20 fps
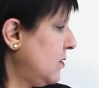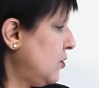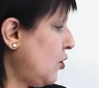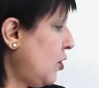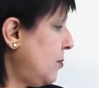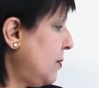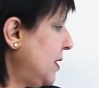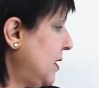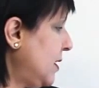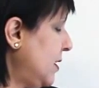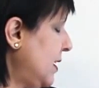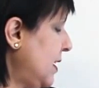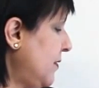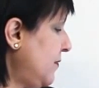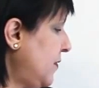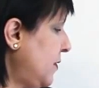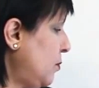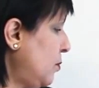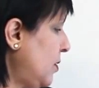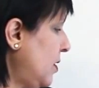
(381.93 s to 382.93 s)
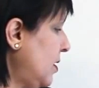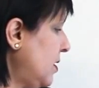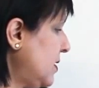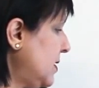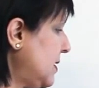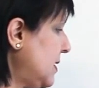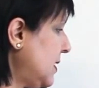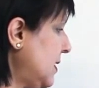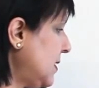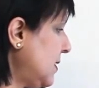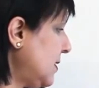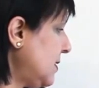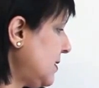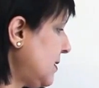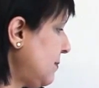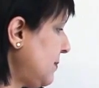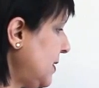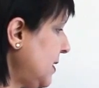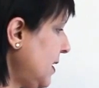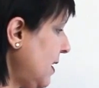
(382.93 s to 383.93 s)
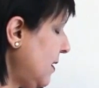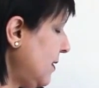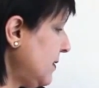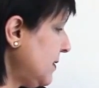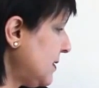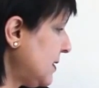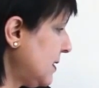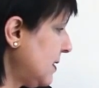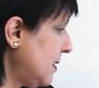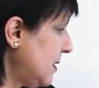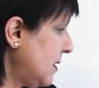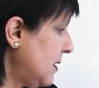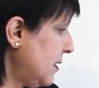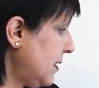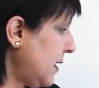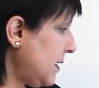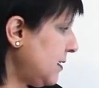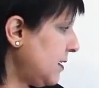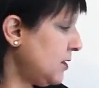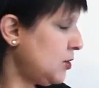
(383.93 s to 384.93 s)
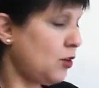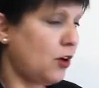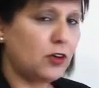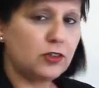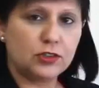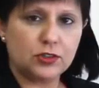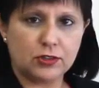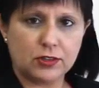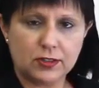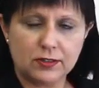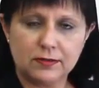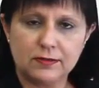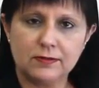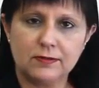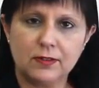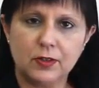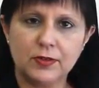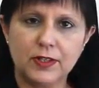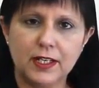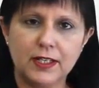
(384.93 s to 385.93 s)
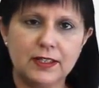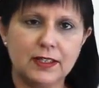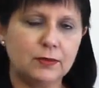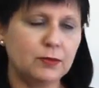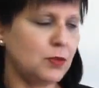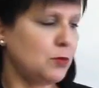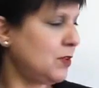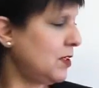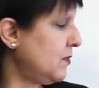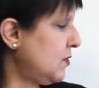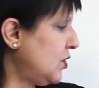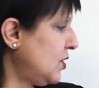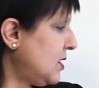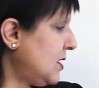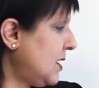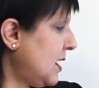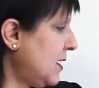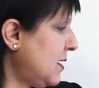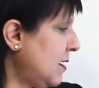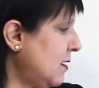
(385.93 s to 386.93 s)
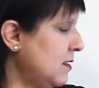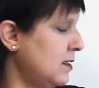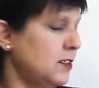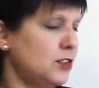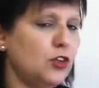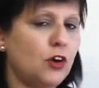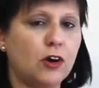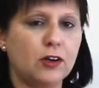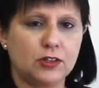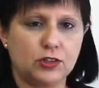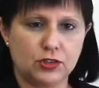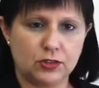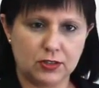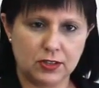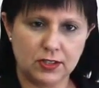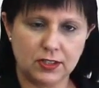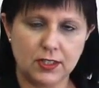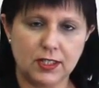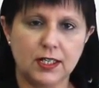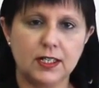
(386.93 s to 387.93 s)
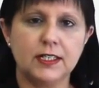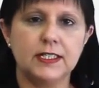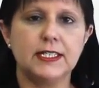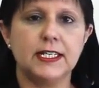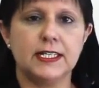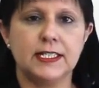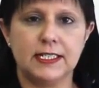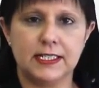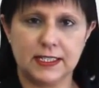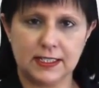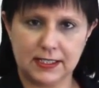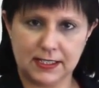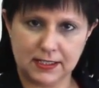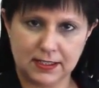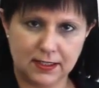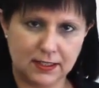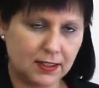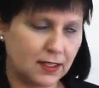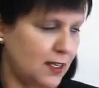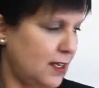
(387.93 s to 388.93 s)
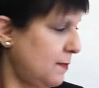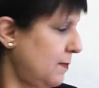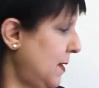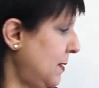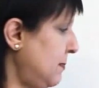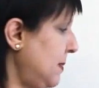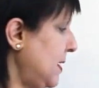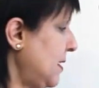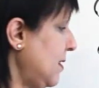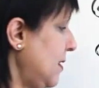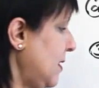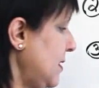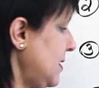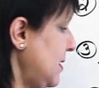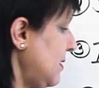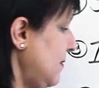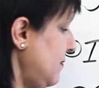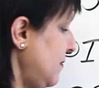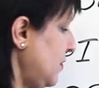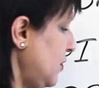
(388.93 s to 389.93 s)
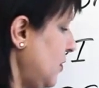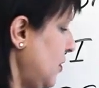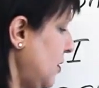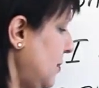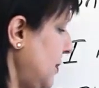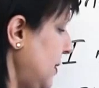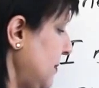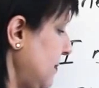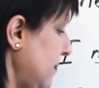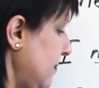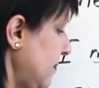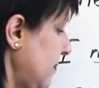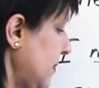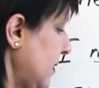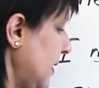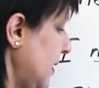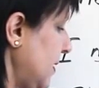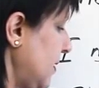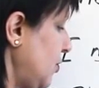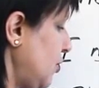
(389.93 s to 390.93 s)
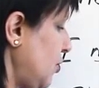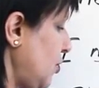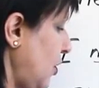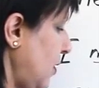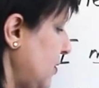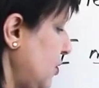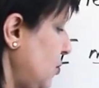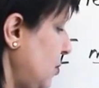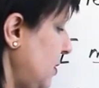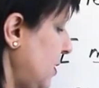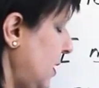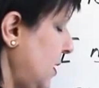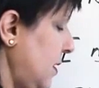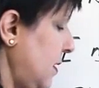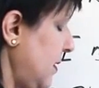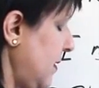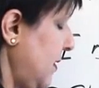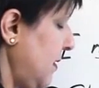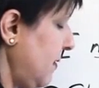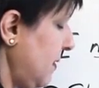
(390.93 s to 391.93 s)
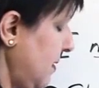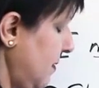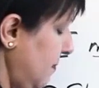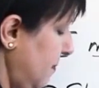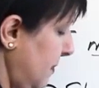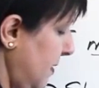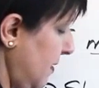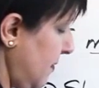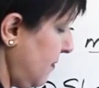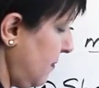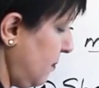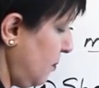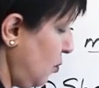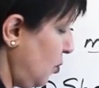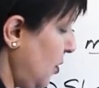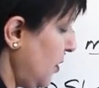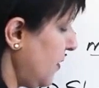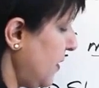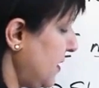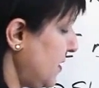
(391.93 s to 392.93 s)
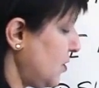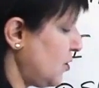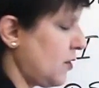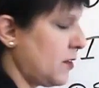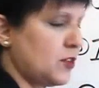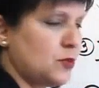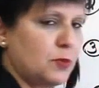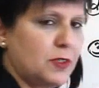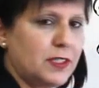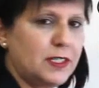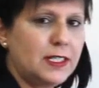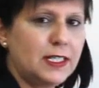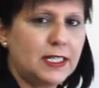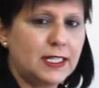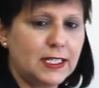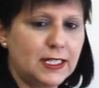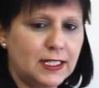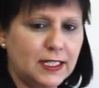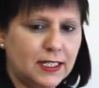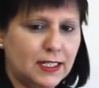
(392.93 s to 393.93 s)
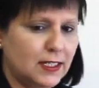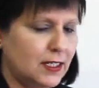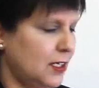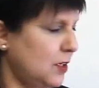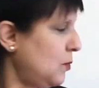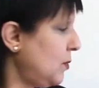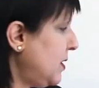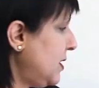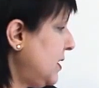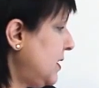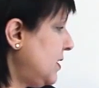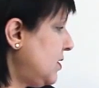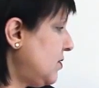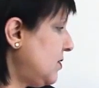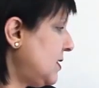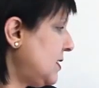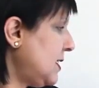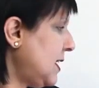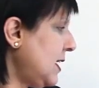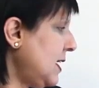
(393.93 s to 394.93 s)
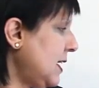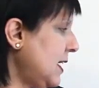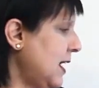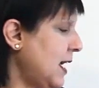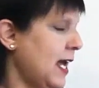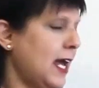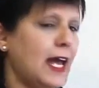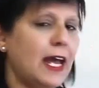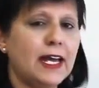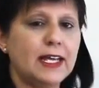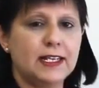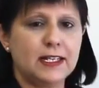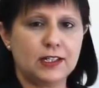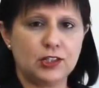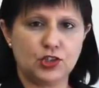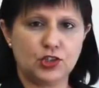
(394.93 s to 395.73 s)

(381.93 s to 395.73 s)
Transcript: Normally, if it was something else, like a doctor, okay, then we would have just said a doctor, a dentist. But because the verb starts with, the word starts with an E, we need to say an